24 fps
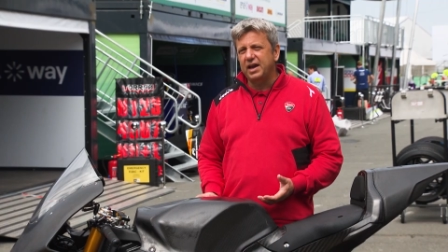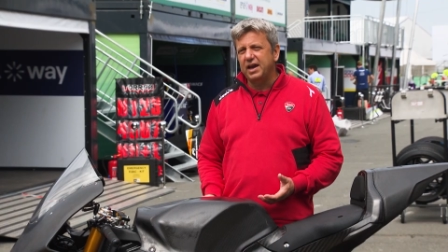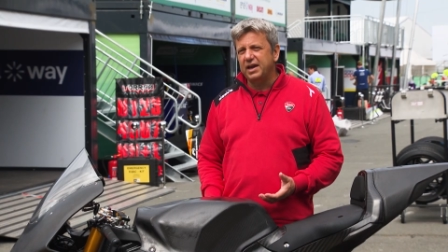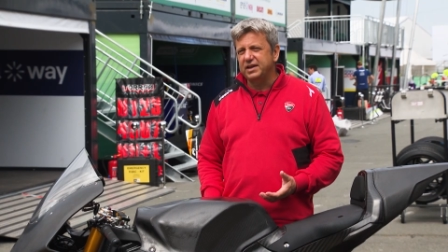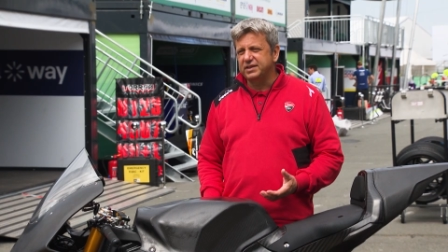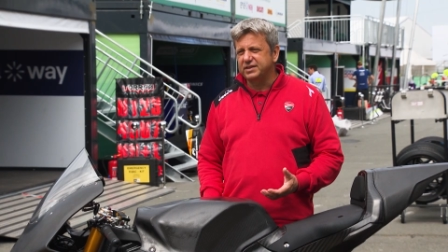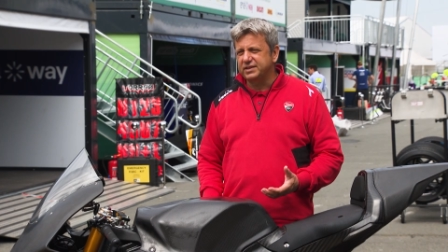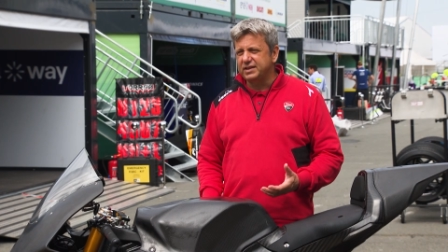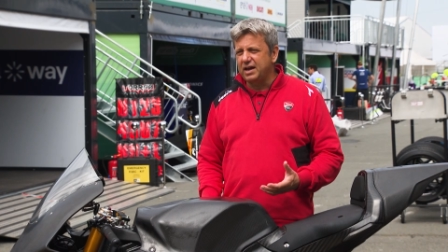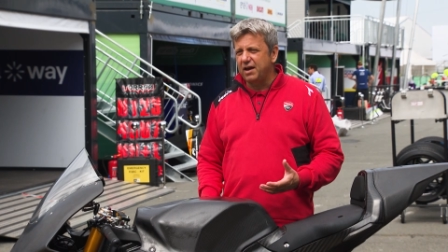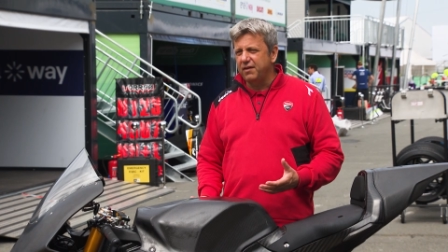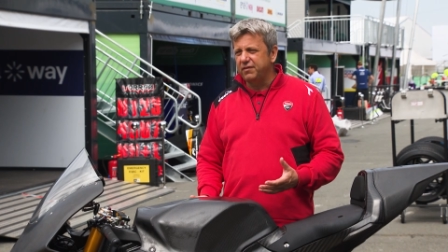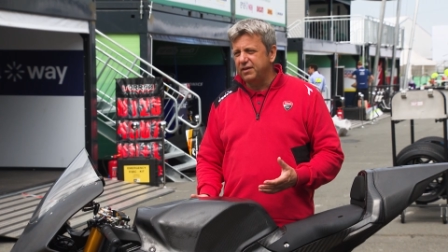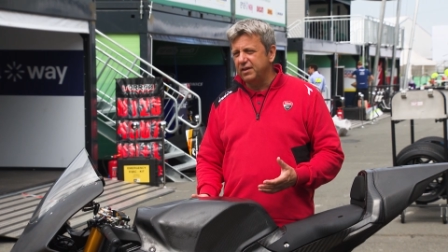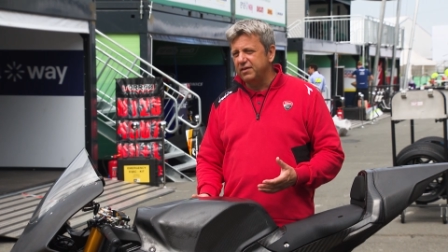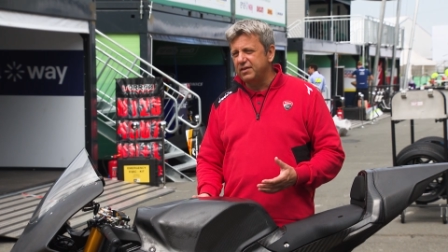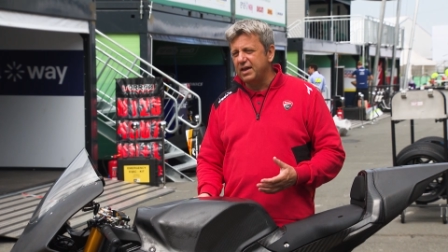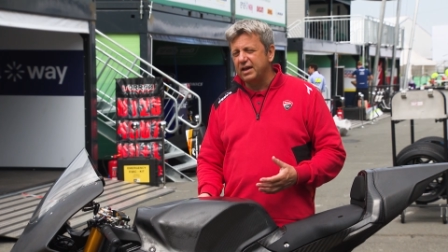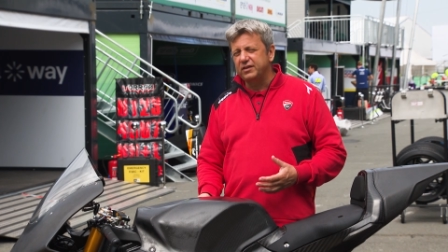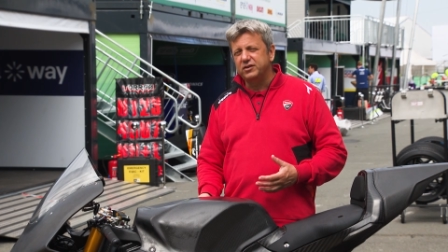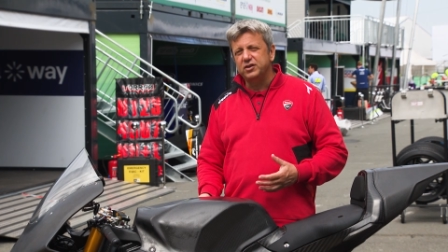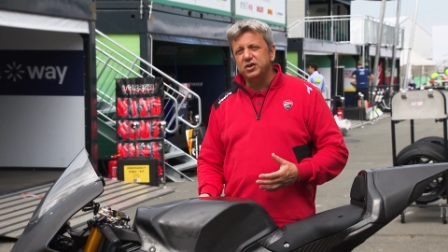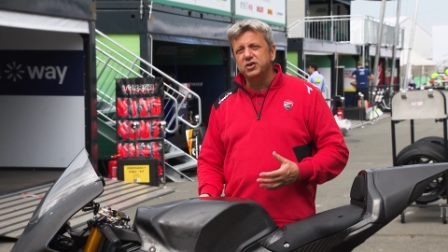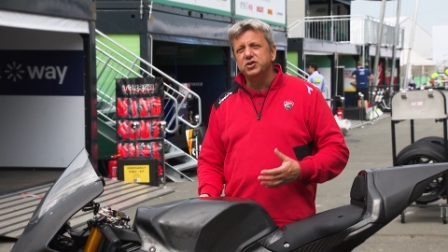It's something
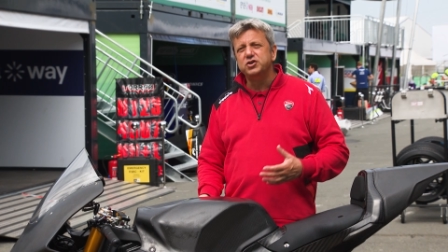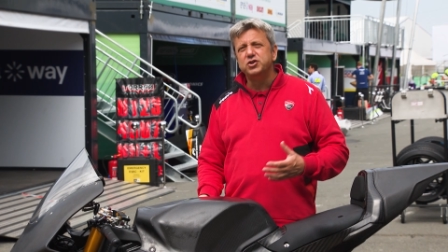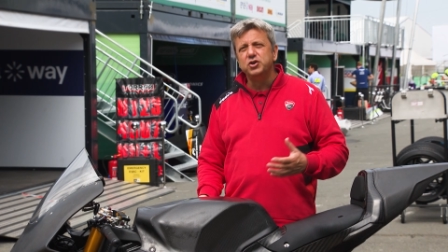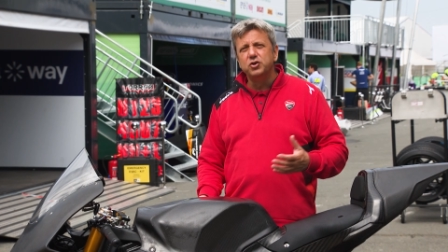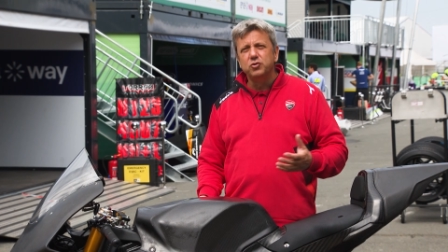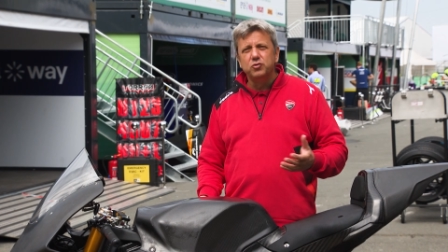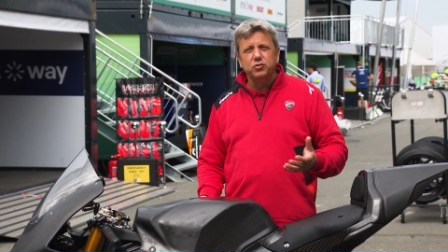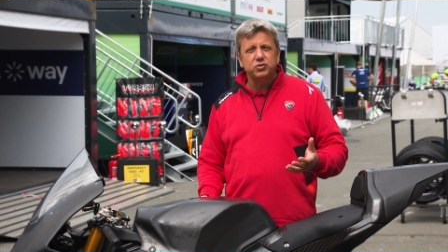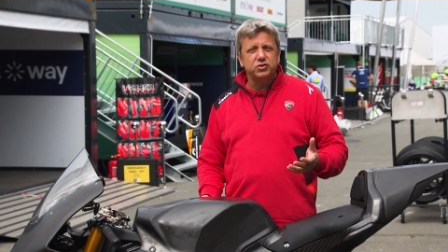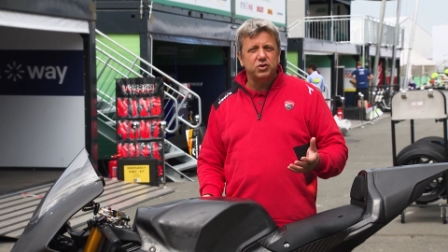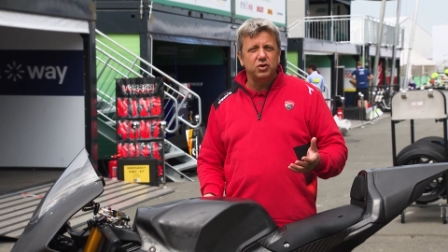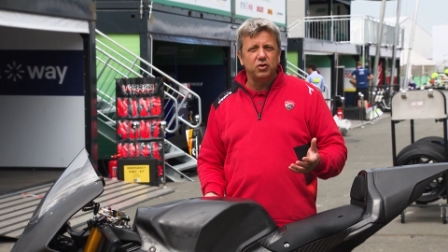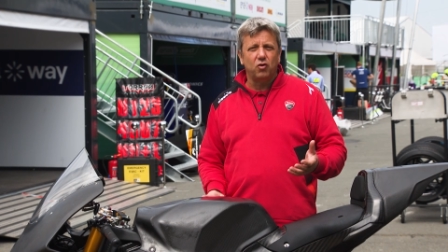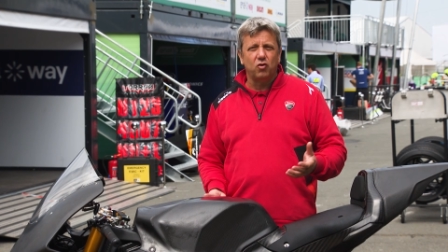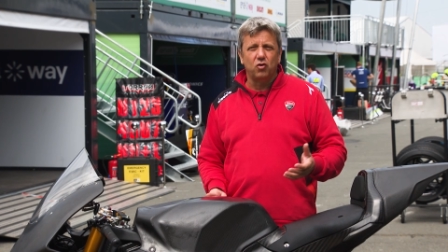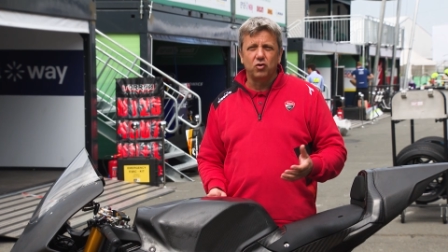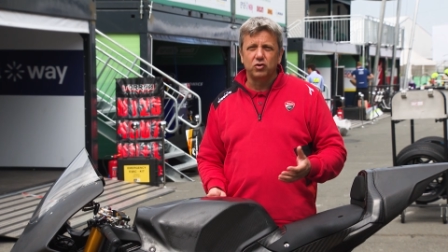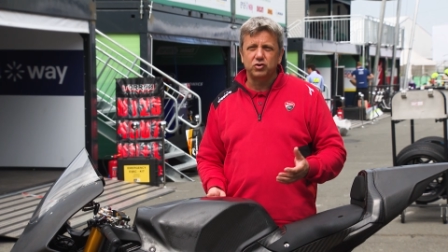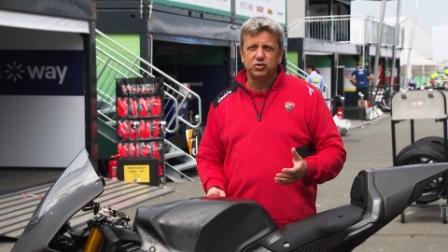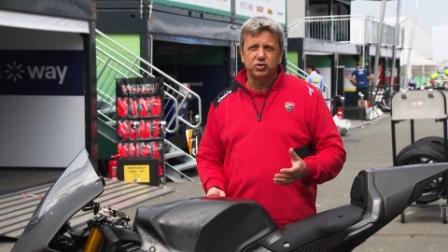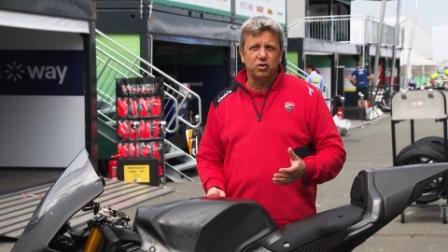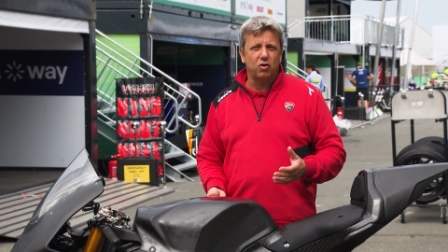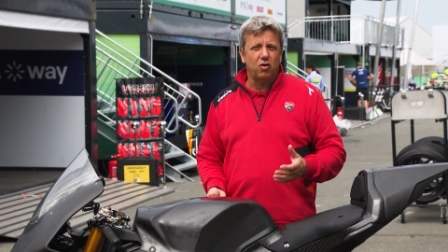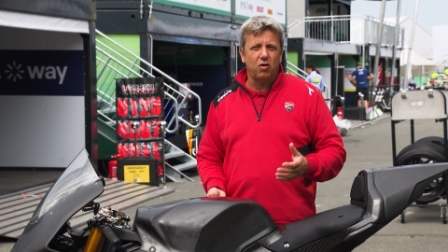that is used
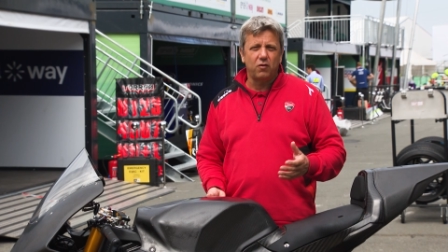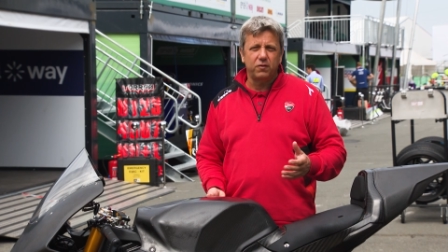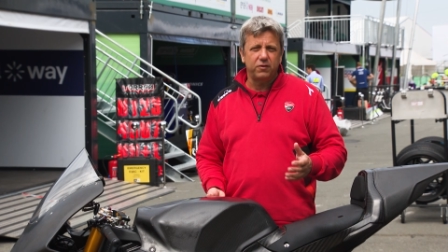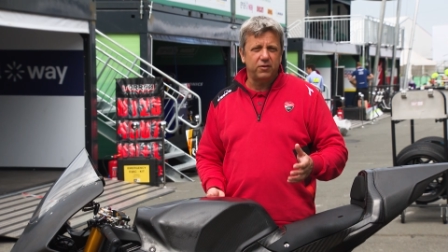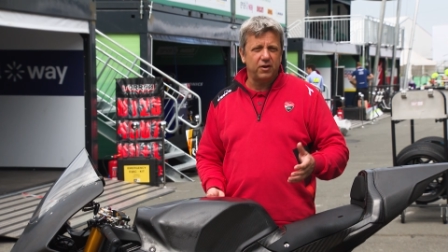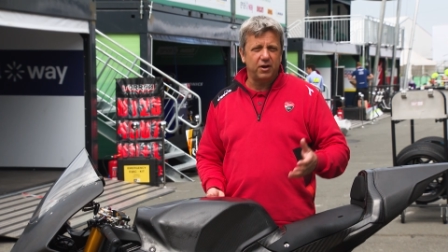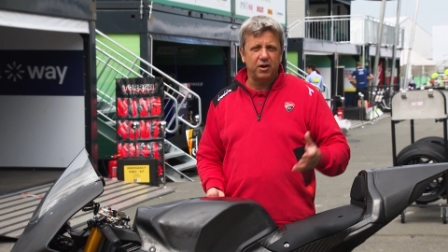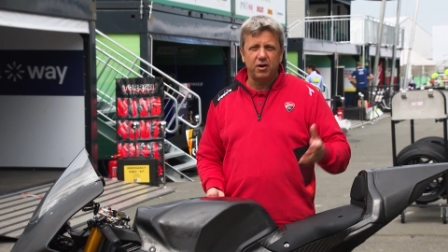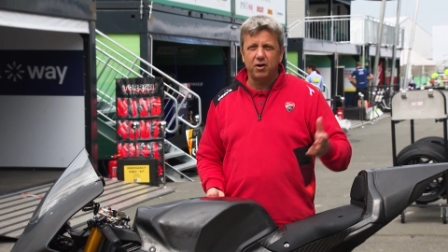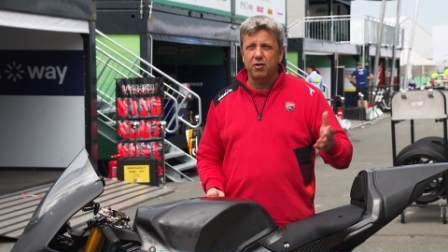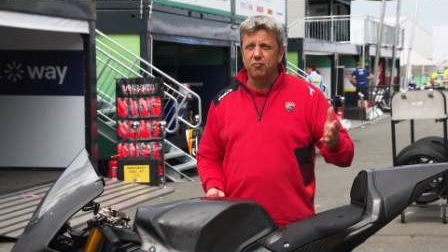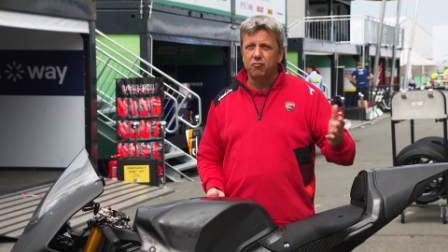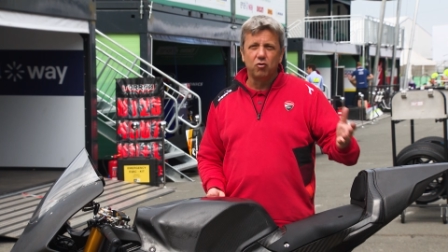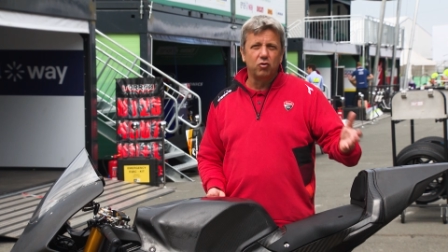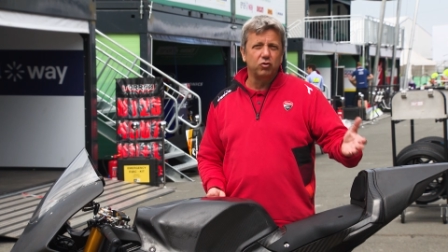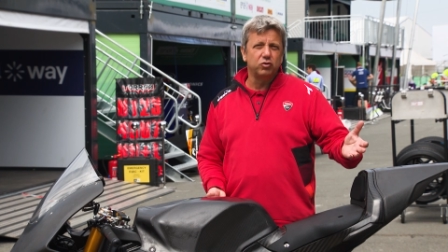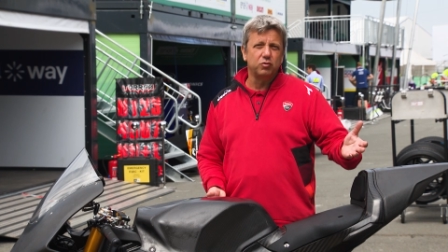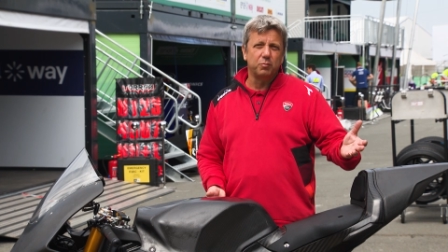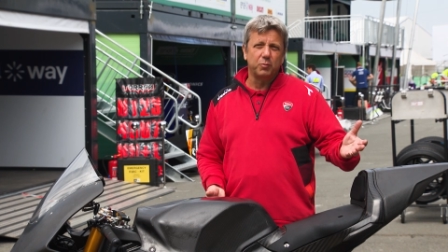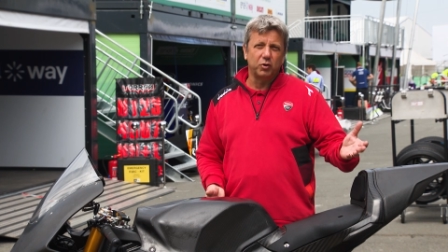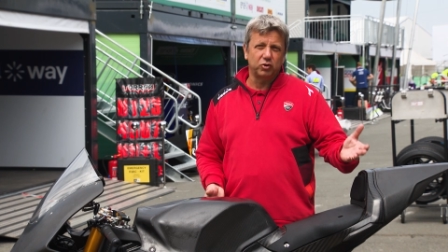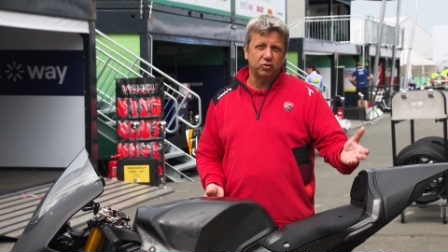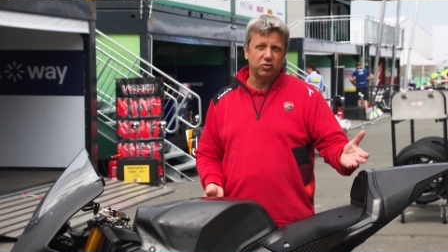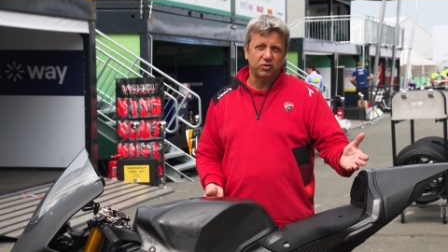also on the
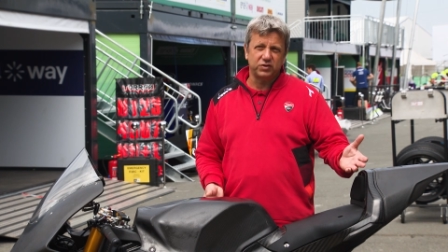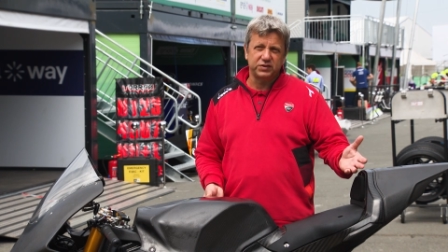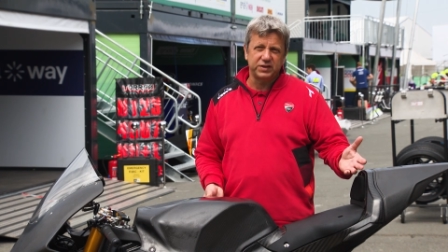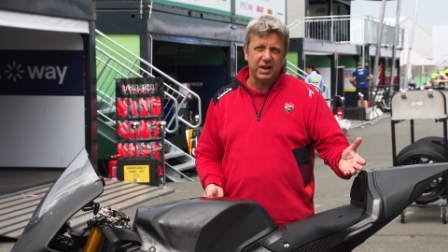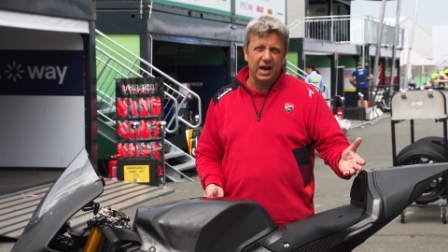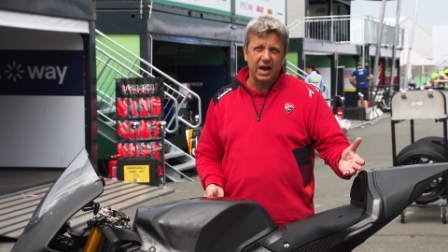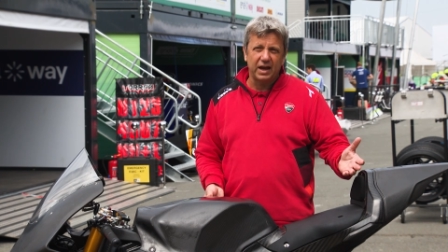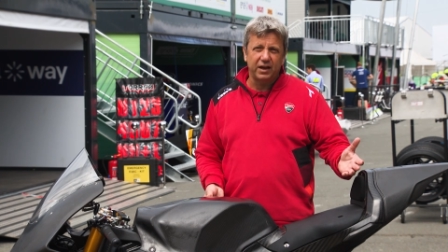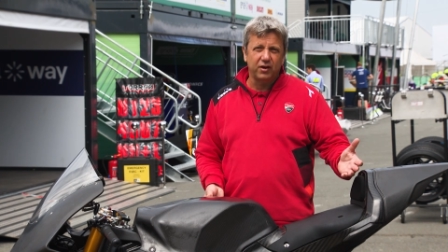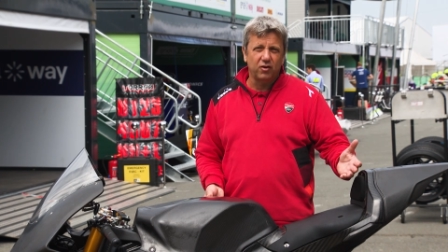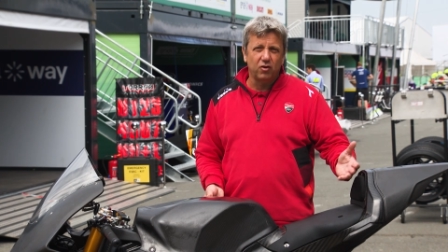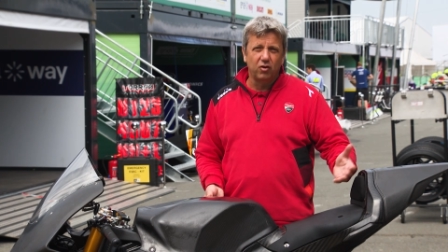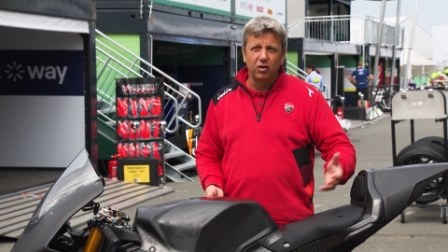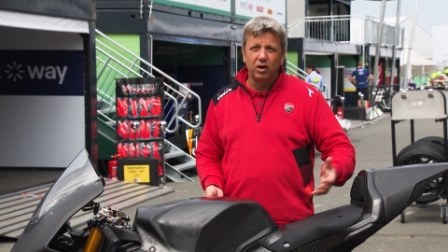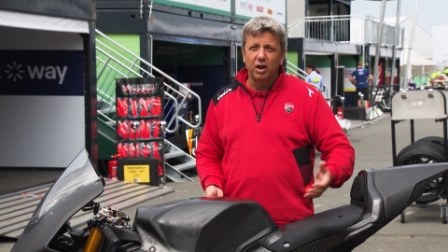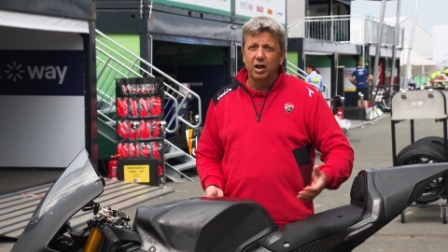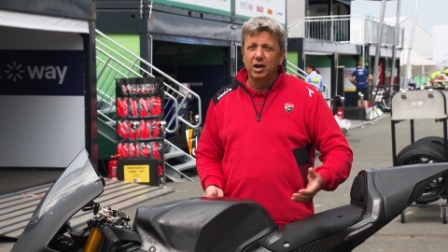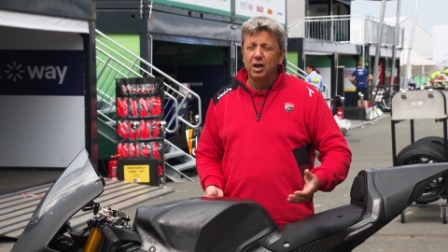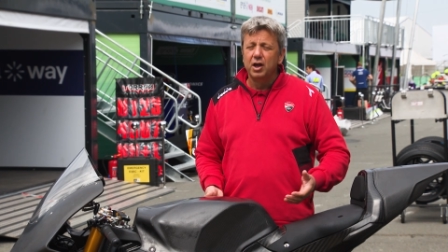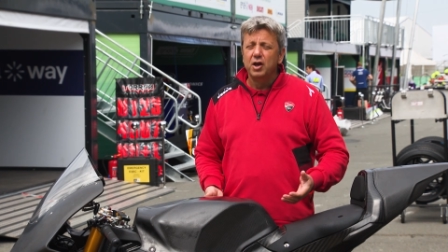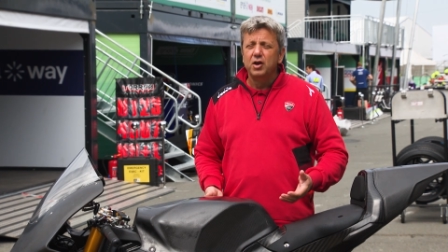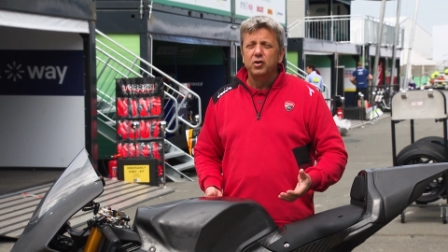road motorcycle